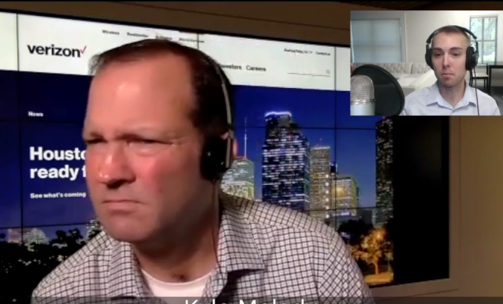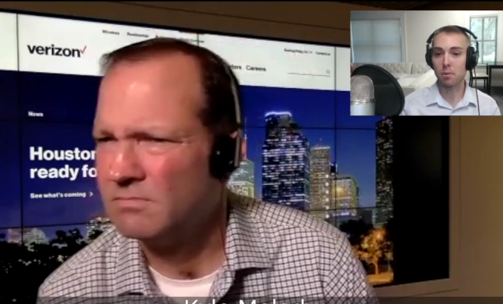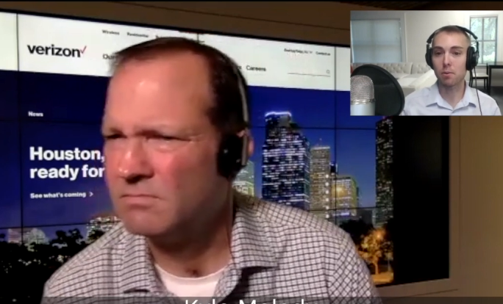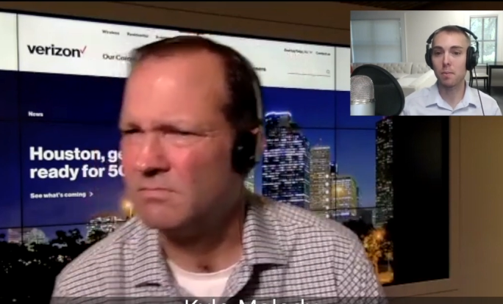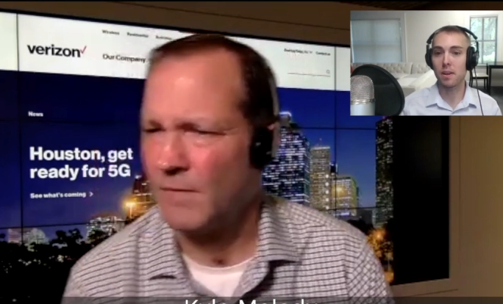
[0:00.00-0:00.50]
Speaker 1: an
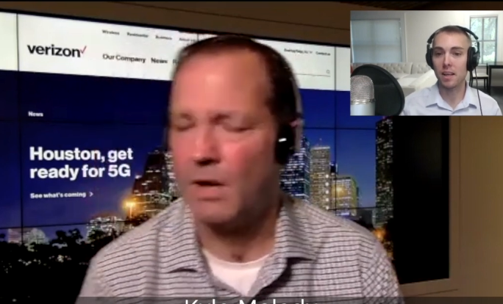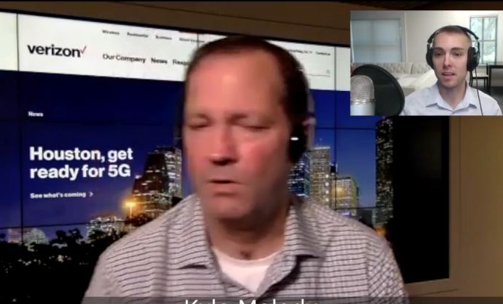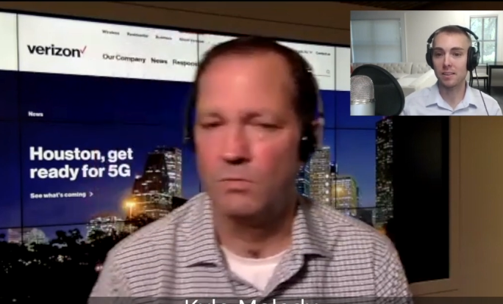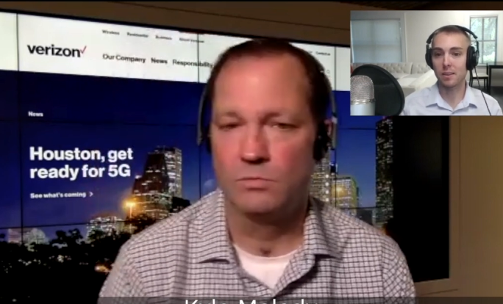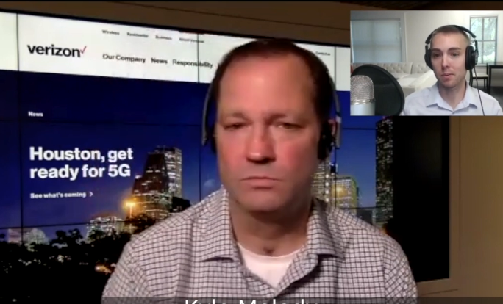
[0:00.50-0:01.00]

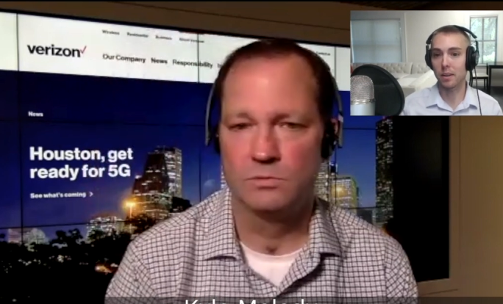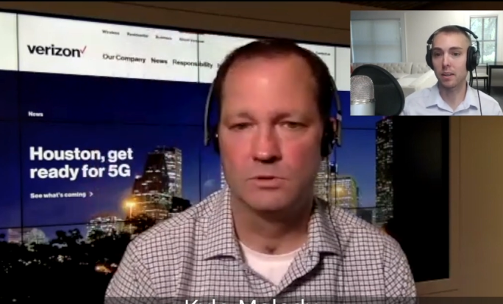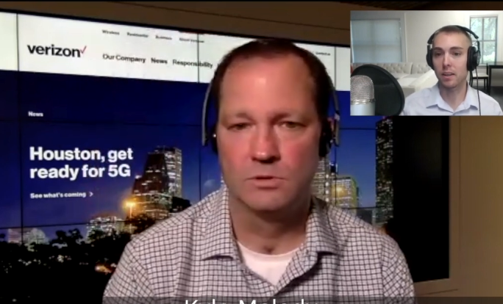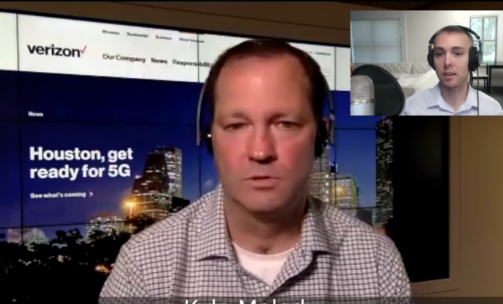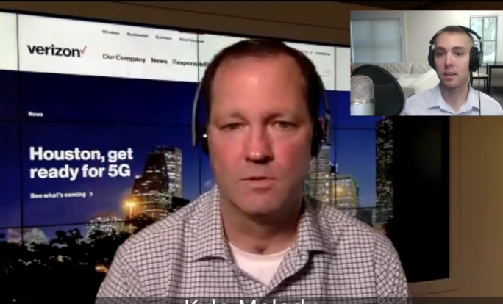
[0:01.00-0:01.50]
improvement is it
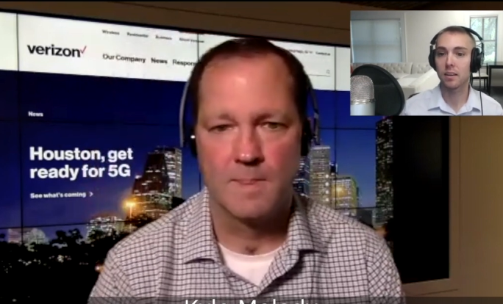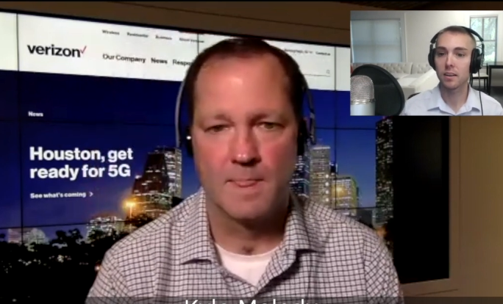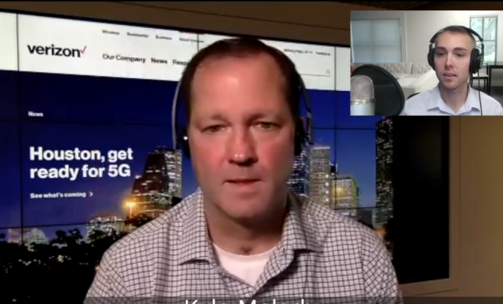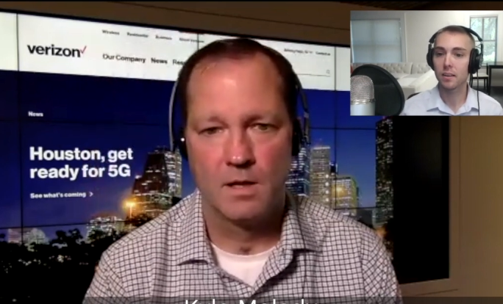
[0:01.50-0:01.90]
really?